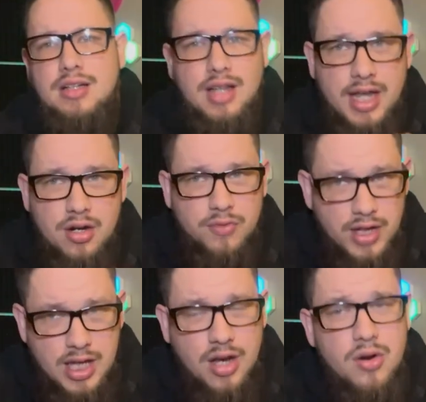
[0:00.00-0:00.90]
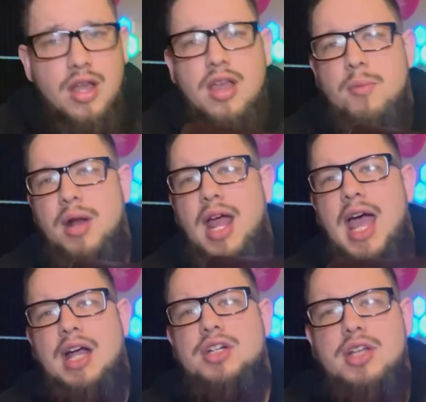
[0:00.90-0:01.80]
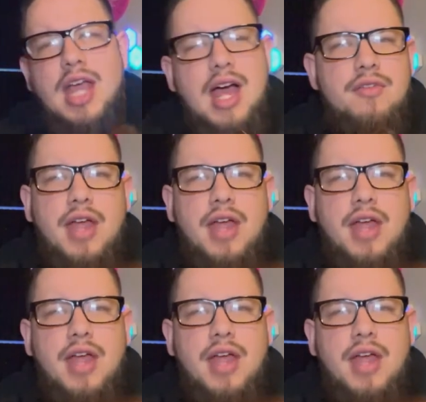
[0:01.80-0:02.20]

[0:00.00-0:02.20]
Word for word: a later video, but I actually have